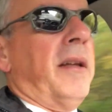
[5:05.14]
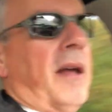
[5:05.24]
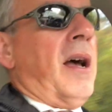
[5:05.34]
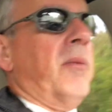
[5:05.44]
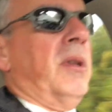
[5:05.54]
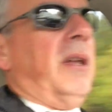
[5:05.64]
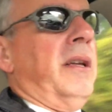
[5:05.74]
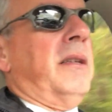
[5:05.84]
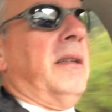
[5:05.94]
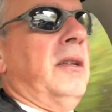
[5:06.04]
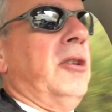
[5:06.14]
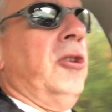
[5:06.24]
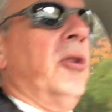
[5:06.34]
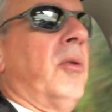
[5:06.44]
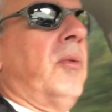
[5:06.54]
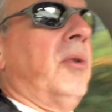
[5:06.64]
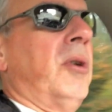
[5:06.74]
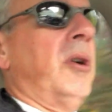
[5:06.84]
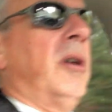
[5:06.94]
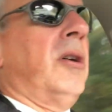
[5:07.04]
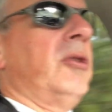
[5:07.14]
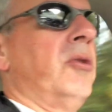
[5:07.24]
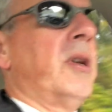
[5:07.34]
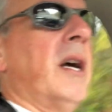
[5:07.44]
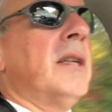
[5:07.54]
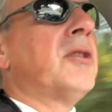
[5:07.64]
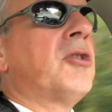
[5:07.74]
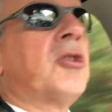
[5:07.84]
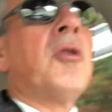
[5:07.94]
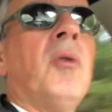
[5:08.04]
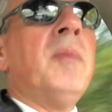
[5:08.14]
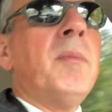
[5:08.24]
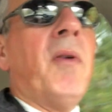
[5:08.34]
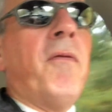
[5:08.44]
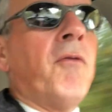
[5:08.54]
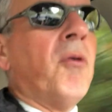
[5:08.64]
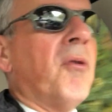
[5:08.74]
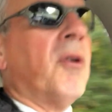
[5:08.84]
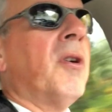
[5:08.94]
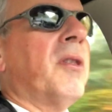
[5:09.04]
I would like, you guys told me before